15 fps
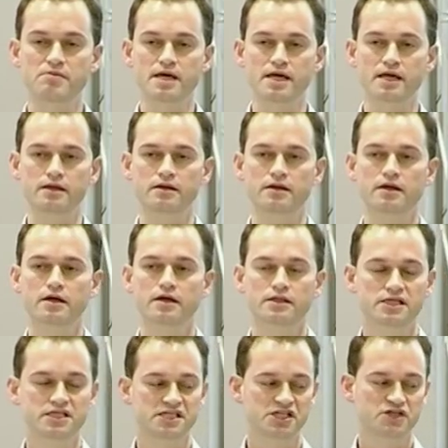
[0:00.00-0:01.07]
mean
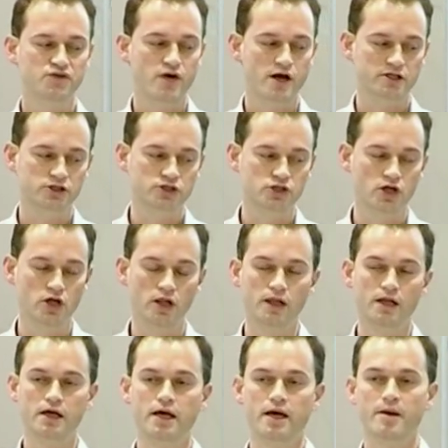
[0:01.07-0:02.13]
this
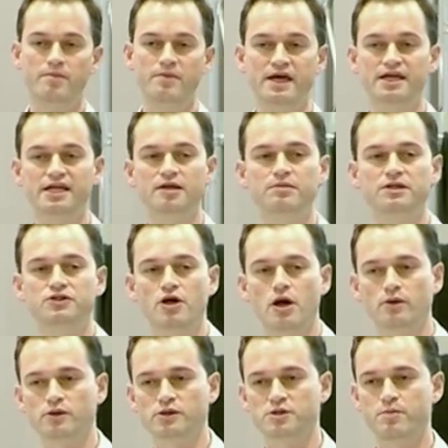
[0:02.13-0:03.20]
dysfunctional pain
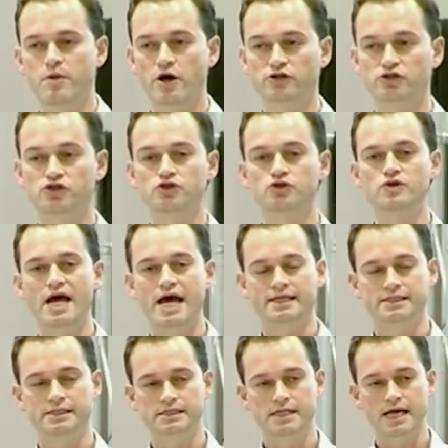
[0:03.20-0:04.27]
inhibitory response to
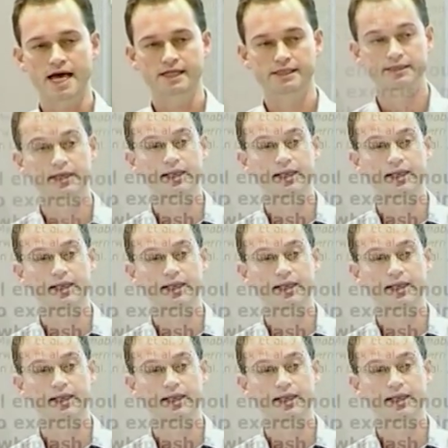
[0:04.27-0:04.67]
exercise,